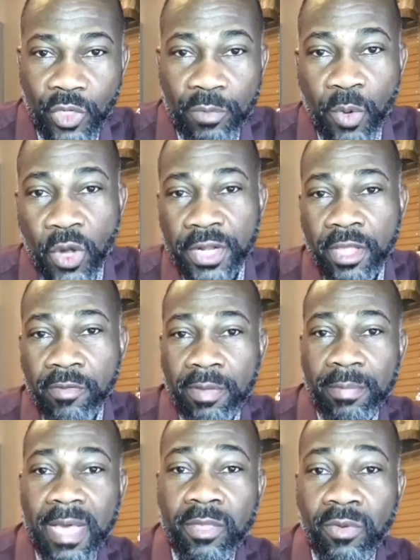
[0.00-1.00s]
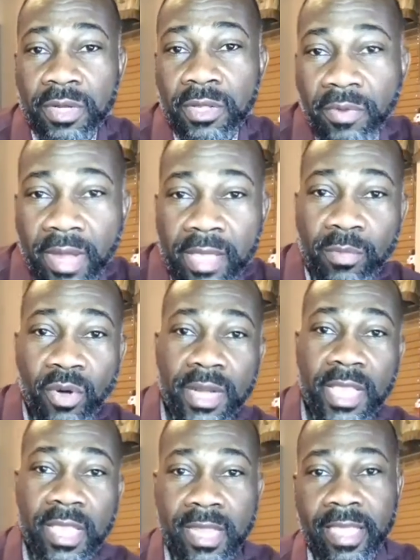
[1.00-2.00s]
Good morning, everybody. What a great
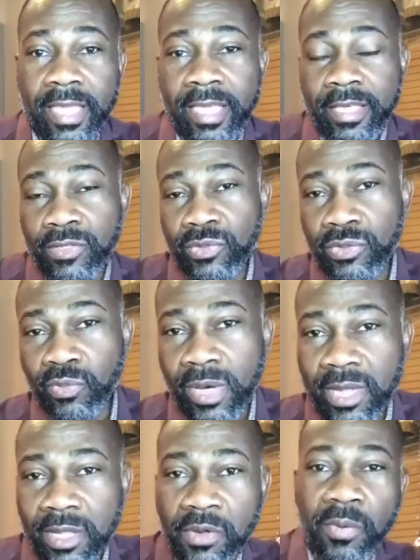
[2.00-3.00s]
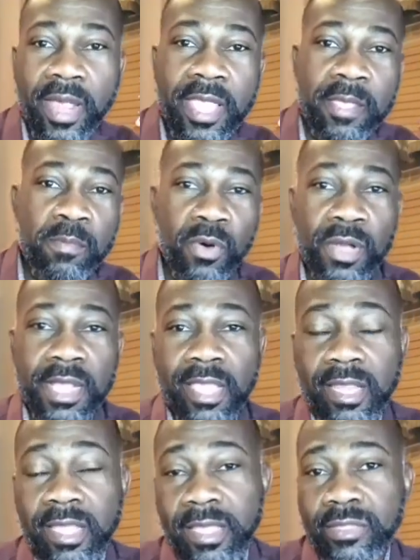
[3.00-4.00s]
morning it is. What a great morning
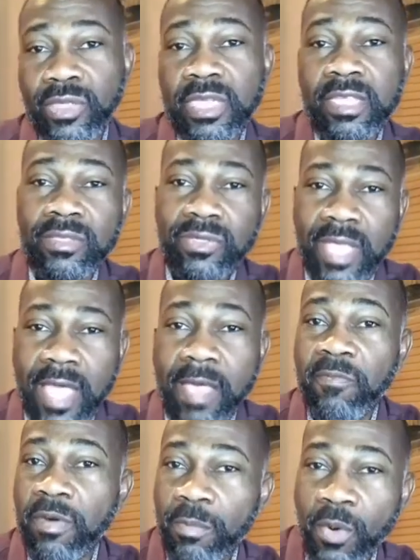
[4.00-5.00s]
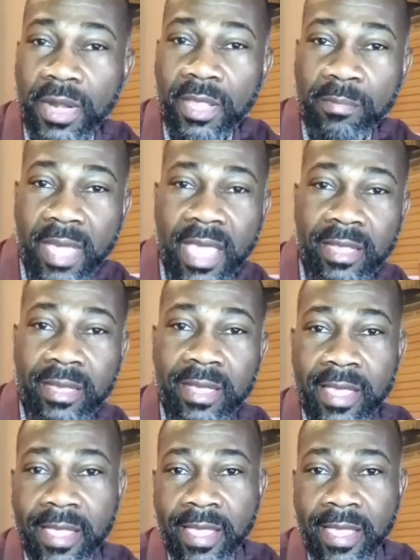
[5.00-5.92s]
it is. It is time for Morning Manna.